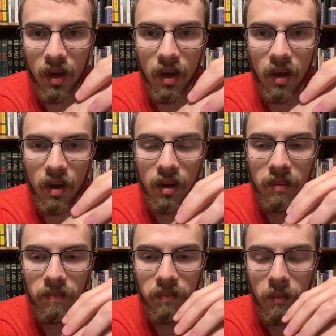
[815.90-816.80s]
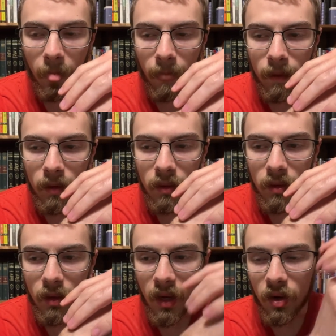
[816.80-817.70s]

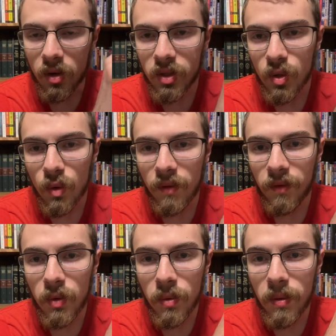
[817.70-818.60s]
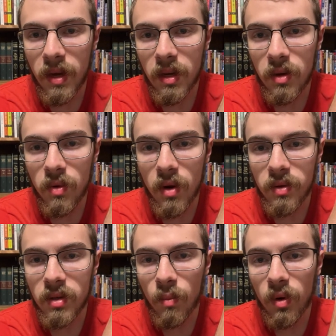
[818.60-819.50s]
And also, if you think you know
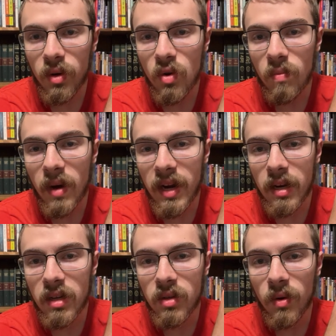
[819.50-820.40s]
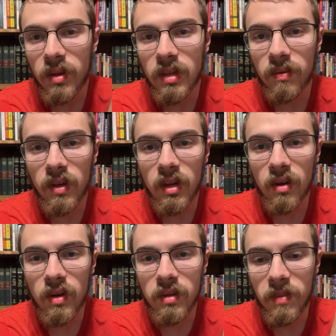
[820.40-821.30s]
someone who might enjoy this
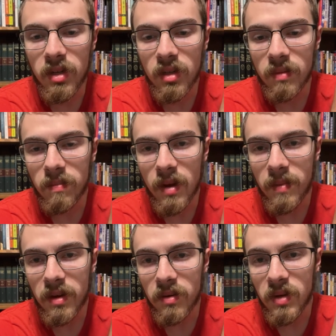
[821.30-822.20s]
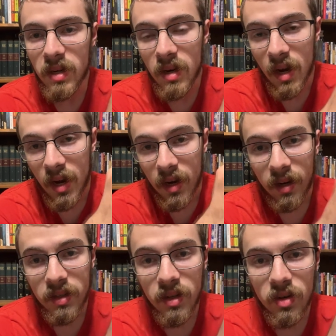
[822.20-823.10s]
video as much as maybe you did,
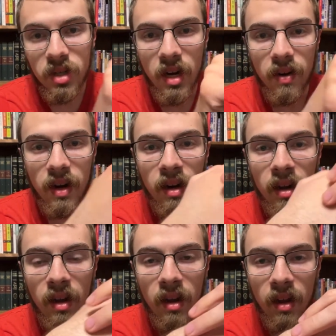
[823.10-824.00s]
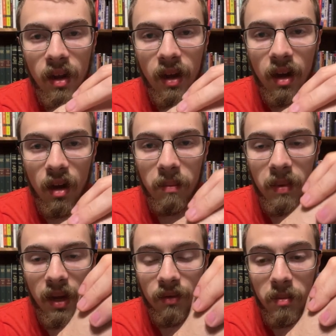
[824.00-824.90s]
consider sharing.
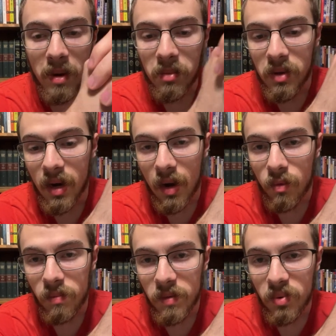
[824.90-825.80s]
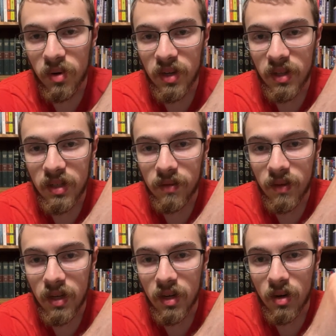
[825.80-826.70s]
And remember that I will be putting this
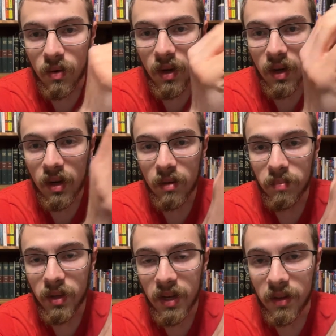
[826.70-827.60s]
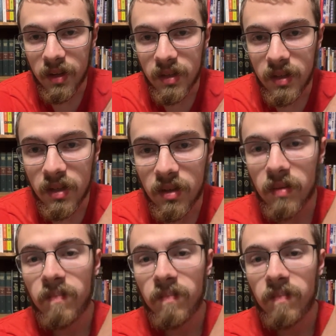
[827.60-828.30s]
video in a playlist